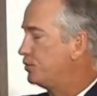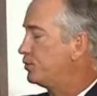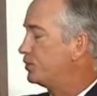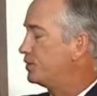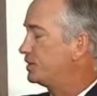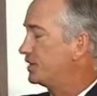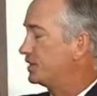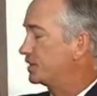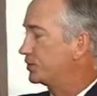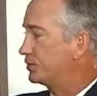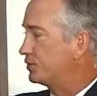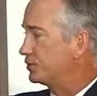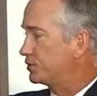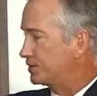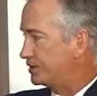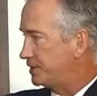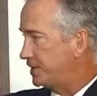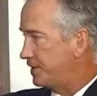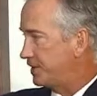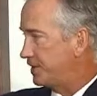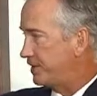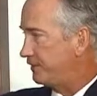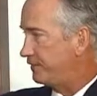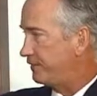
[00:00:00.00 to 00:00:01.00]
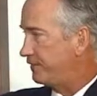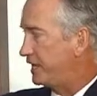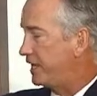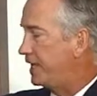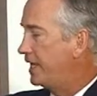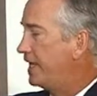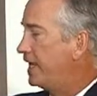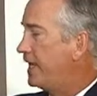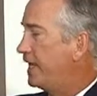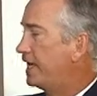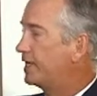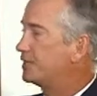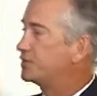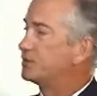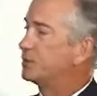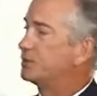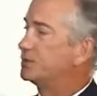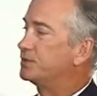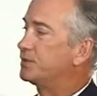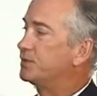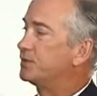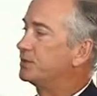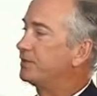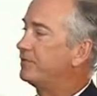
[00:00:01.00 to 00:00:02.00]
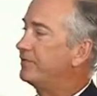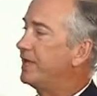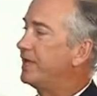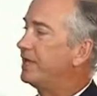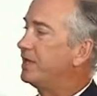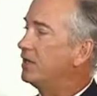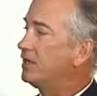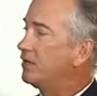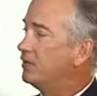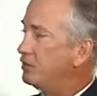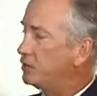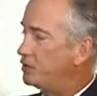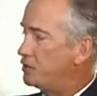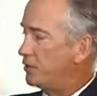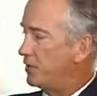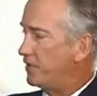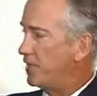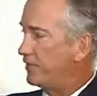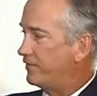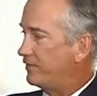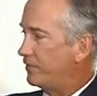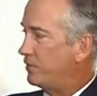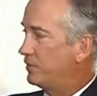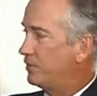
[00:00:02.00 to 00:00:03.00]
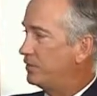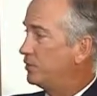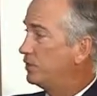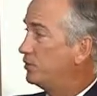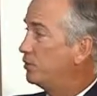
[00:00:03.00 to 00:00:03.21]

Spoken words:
protect yourself as a result of that other driver